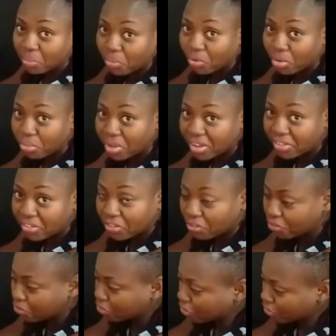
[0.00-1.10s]
pre-mixed
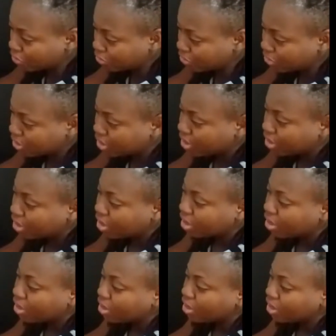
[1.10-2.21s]
for you
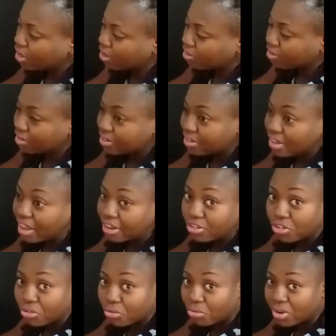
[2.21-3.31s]
is
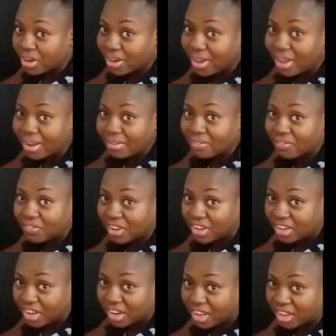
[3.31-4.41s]
tangerine and
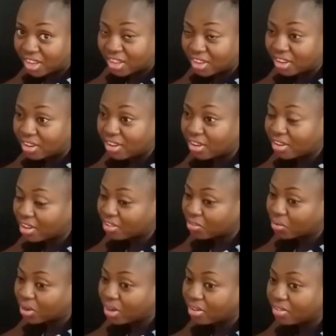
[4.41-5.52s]
vanilla. That's
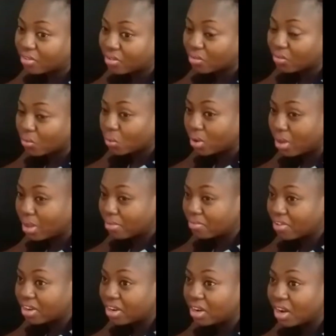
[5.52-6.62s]
why it's
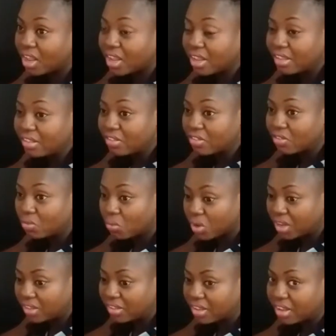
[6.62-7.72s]
vanilla is
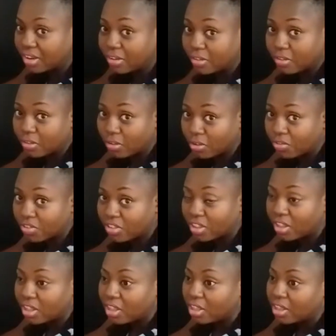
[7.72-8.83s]
sweet and soft,
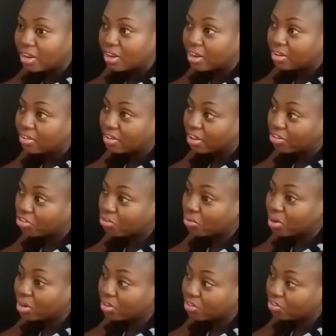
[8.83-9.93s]
then
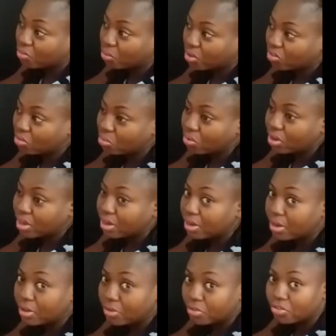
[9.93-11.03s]
tangerine is sweet but a
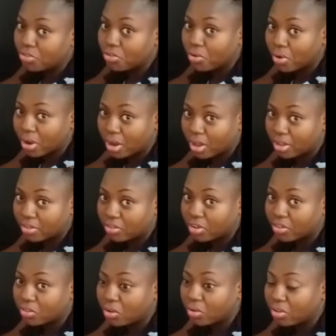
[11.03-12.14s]
little stronger. So
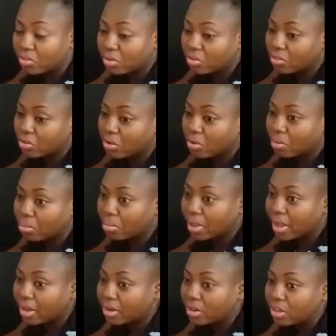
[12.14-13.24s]
it's always going to
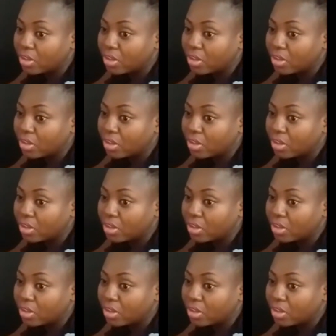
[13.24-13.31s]
combine